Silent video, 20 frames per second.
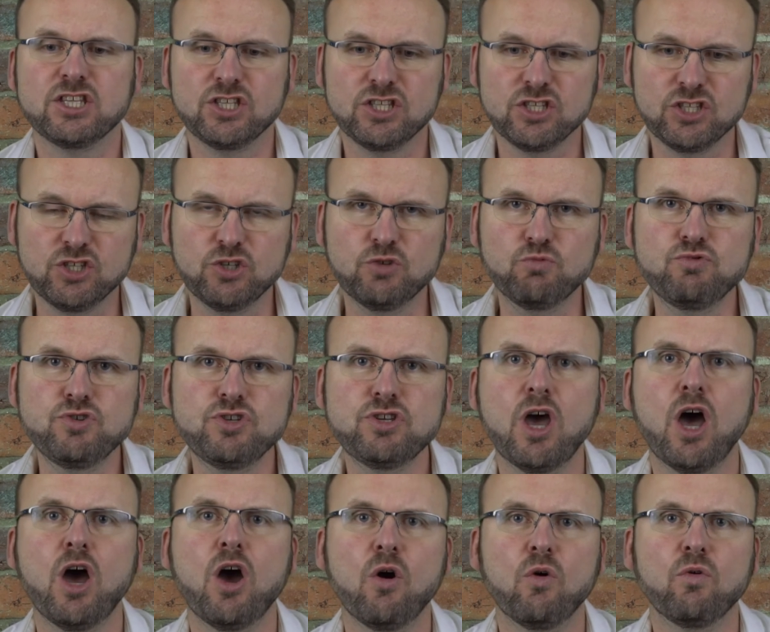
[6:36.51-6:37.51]
you
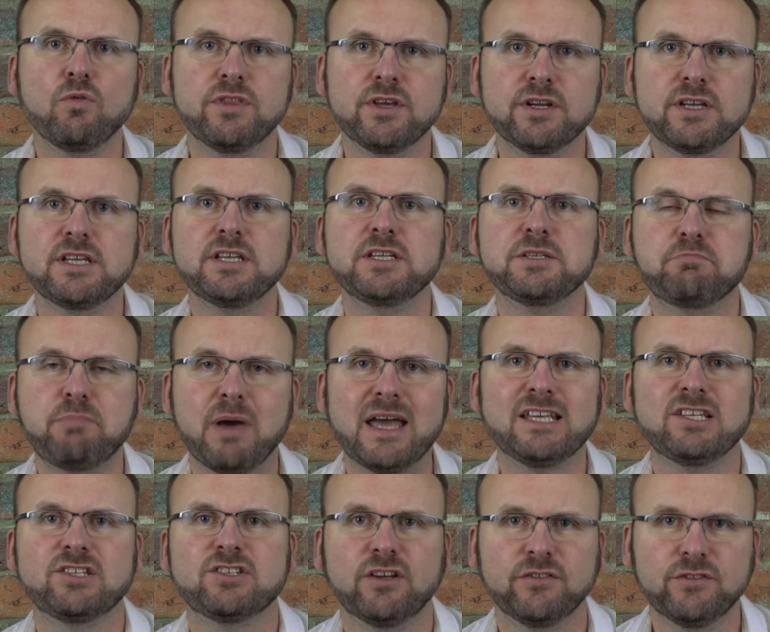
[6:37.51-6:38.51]
know that it is
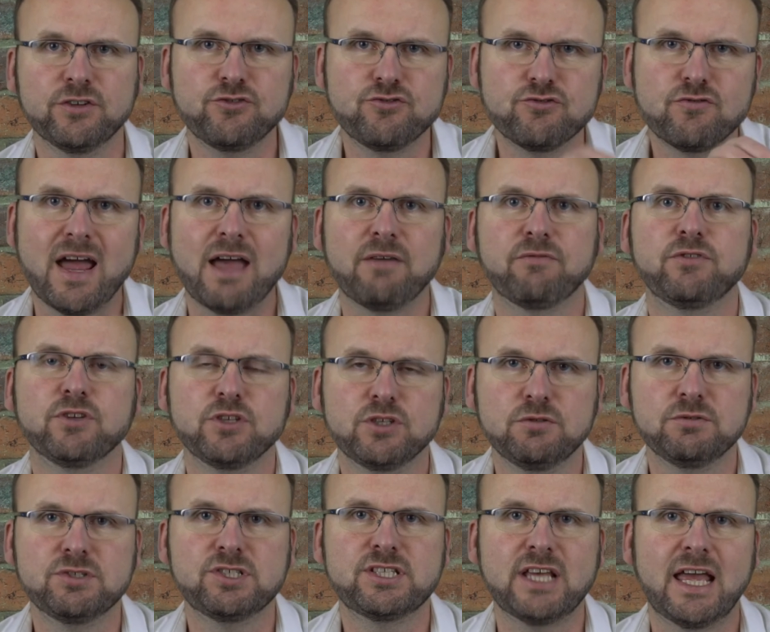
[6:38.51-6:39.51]
based on the draft that you
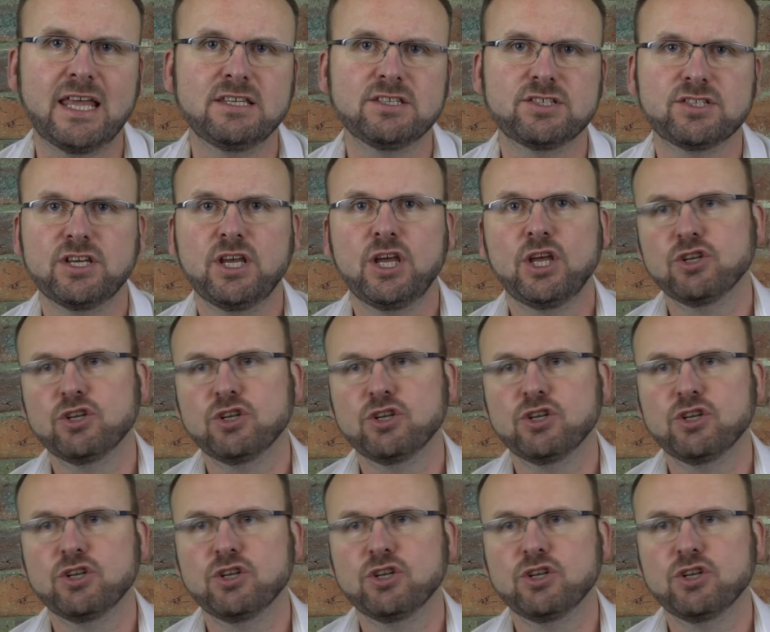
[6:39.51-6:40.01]
sent,